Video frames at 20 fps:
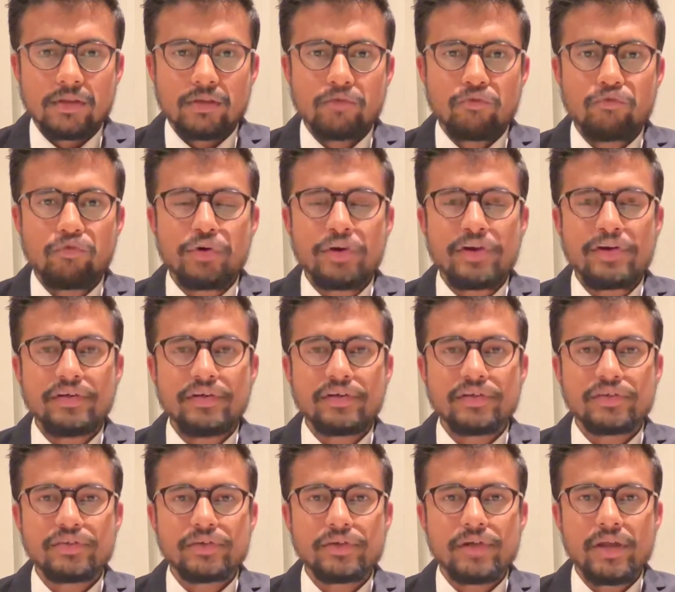food
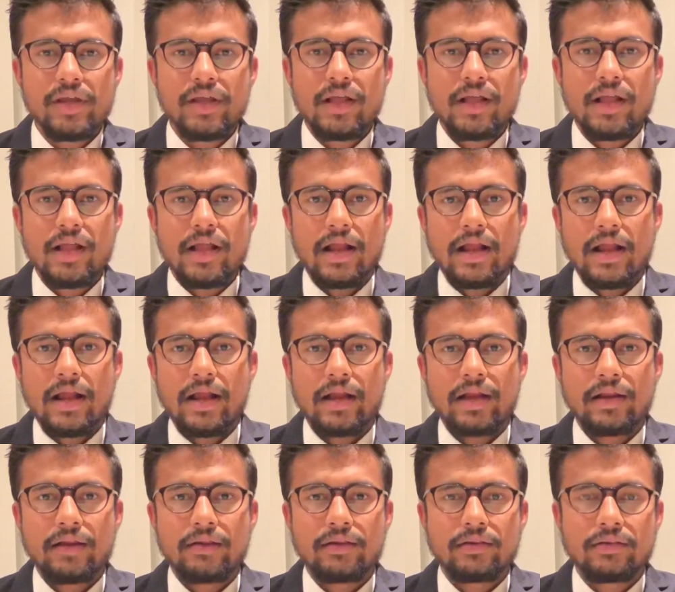industry
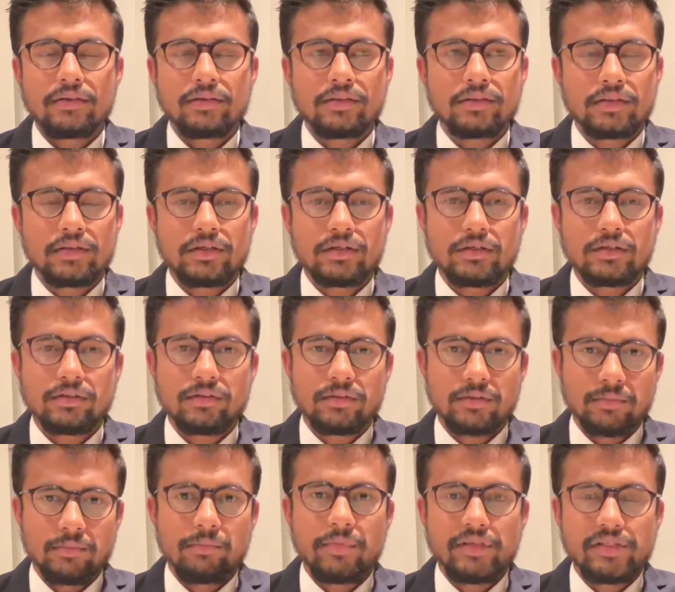and the
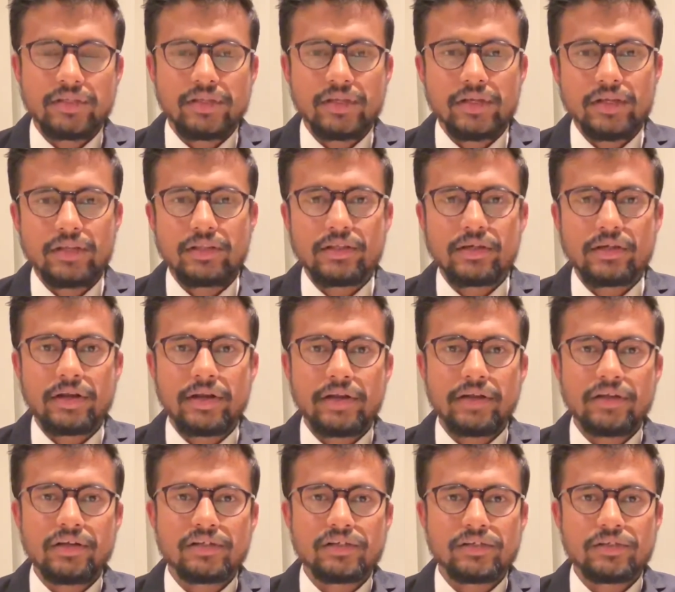basically the
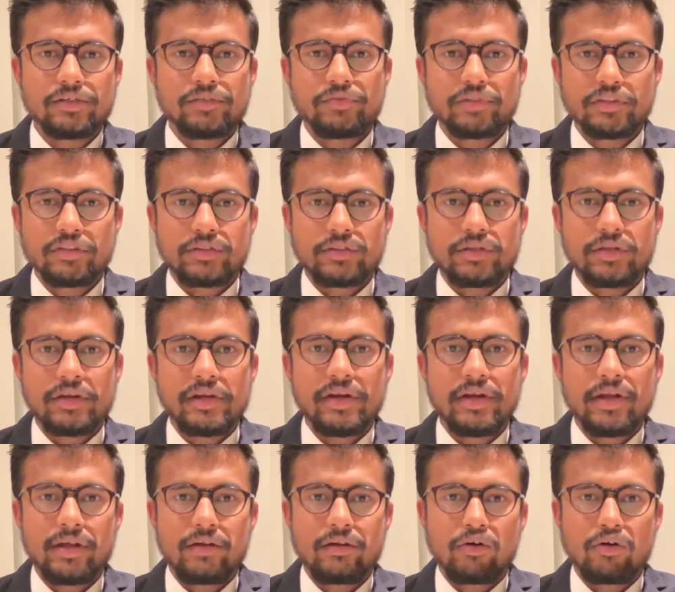industries which need
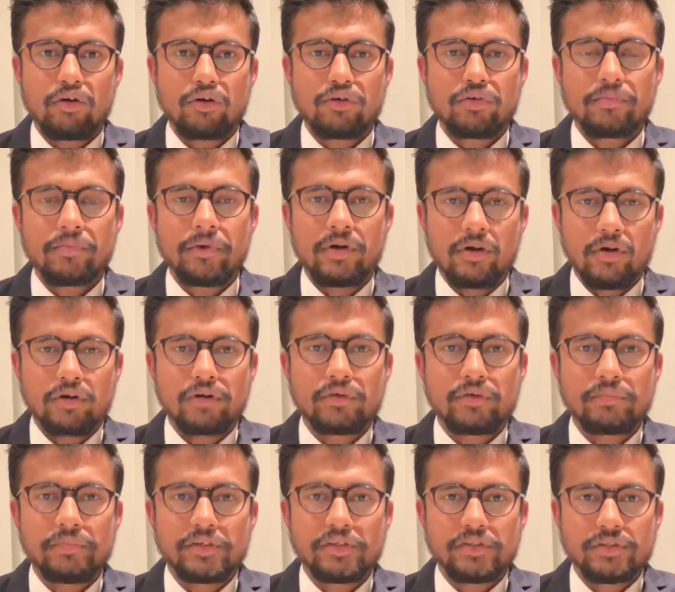an
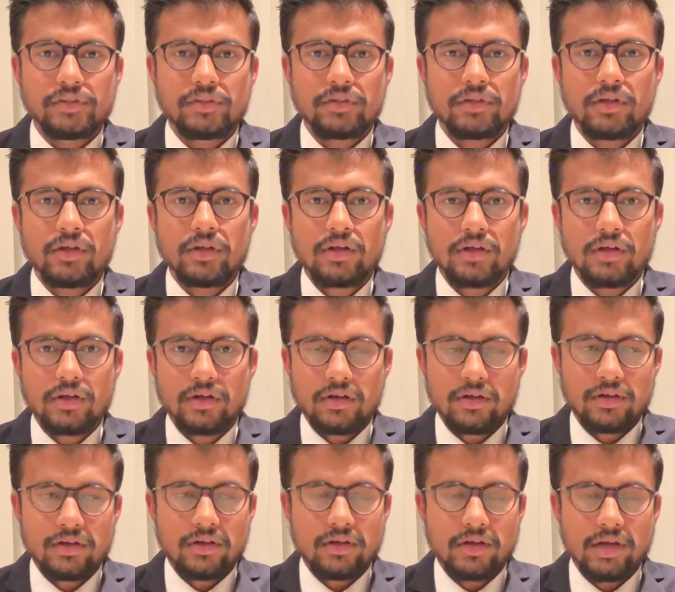automation
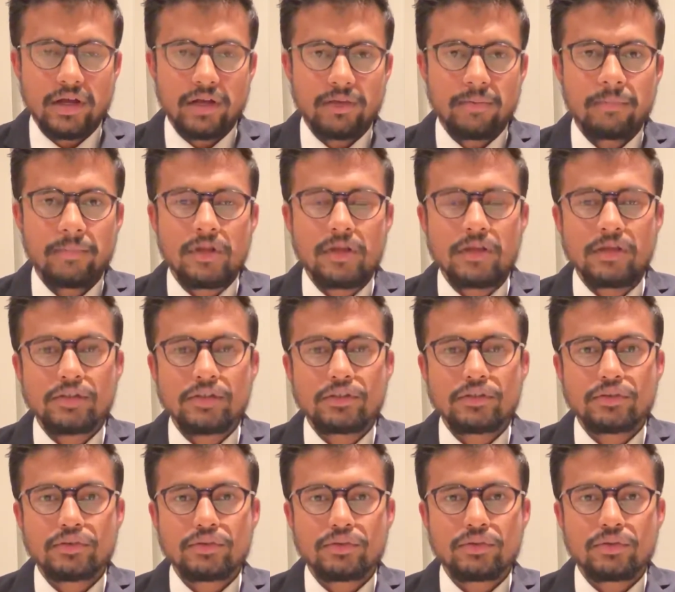help.
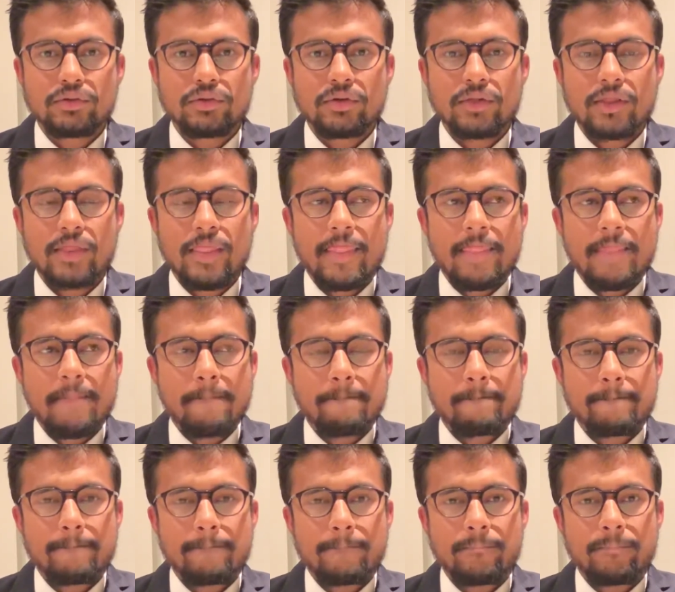So
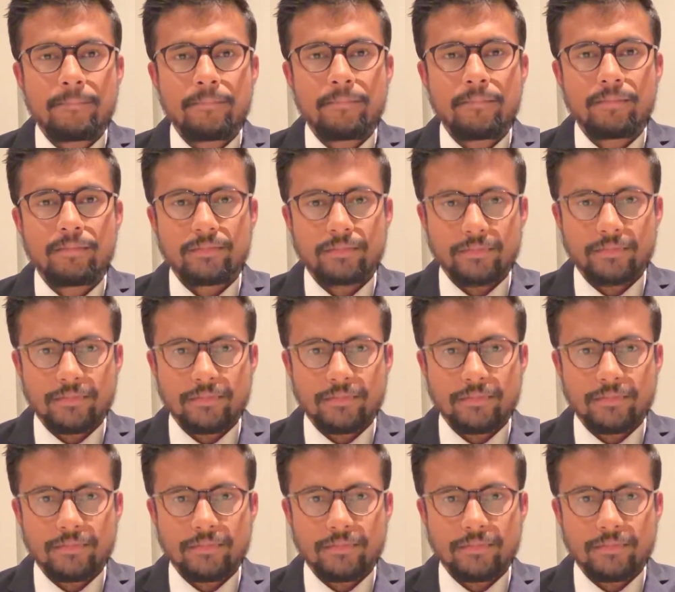um,